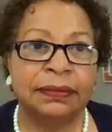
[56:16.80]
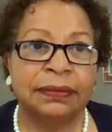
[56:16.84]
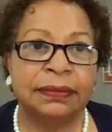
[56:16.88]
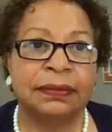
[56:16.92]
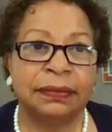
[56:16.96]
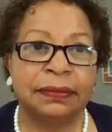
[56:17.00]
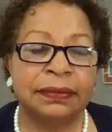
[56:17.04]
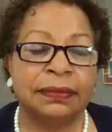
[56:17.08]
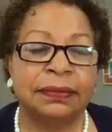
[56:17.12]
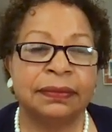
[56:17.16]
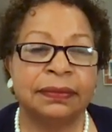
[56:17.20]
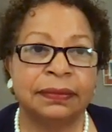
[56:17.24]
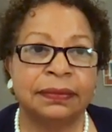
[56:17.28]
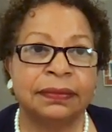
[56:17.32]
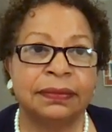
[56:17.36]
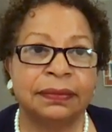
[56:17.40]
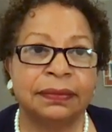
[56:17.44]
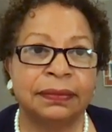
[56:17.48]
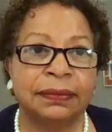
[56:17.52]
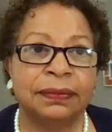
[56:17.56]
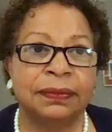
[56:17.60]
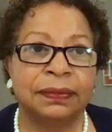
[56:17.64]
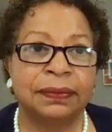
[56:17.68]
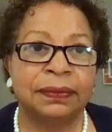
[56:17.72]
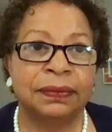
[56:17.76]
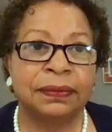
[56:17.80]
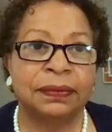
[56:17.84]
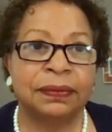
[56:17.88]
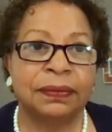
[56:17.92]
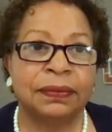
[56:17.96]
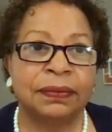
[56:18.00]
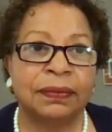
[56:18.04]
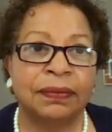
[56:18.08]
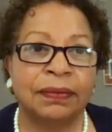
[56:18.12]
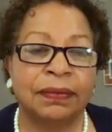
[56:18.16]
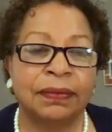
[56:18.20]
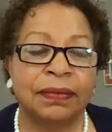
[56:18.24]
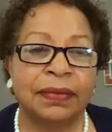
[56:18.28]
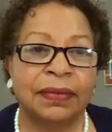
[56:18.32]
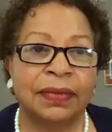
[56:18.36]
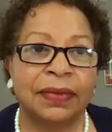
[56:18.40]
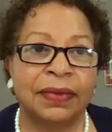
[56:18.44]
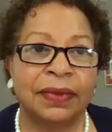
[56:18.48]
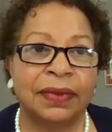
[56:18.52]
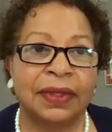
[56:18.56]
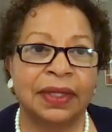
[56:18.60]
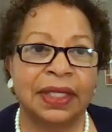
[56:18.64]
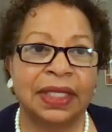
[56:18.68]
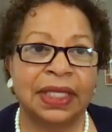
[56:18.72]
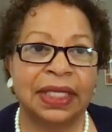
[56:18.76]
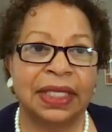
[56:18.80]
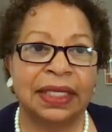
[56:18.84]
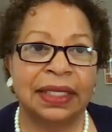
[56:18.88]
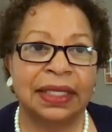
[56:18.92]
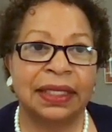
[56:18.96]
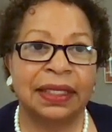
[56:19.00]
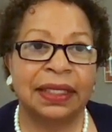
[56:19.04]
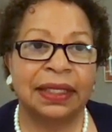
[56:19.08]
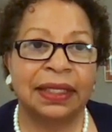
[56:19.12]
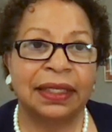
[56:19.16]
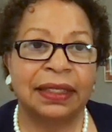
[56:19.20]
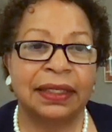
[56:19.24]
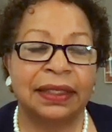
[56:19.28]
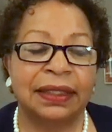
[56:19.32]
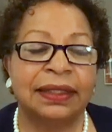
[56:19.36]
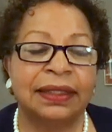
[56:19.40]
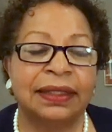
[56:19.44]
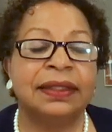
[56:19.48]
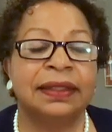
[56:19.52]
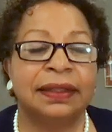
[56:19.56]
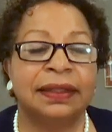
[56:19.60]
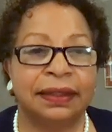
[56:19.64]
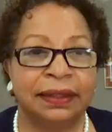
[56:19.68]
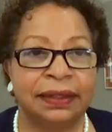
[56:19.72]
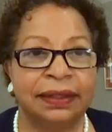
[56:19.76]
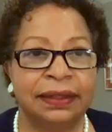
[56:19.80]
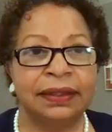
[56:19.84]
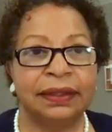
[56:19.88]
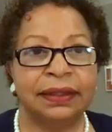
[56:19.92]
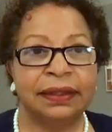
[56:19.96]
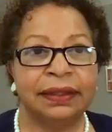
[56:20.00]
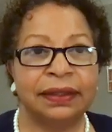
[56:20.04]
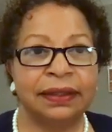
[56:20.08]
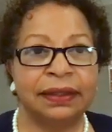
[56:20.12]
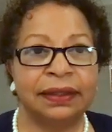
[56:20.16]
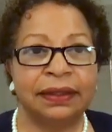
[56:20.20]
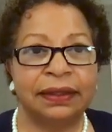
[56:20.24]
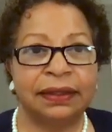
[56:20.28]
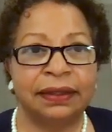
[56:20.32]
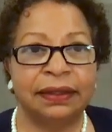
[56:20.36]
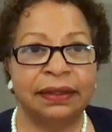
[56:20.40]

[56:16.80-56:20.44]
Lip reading: (silent)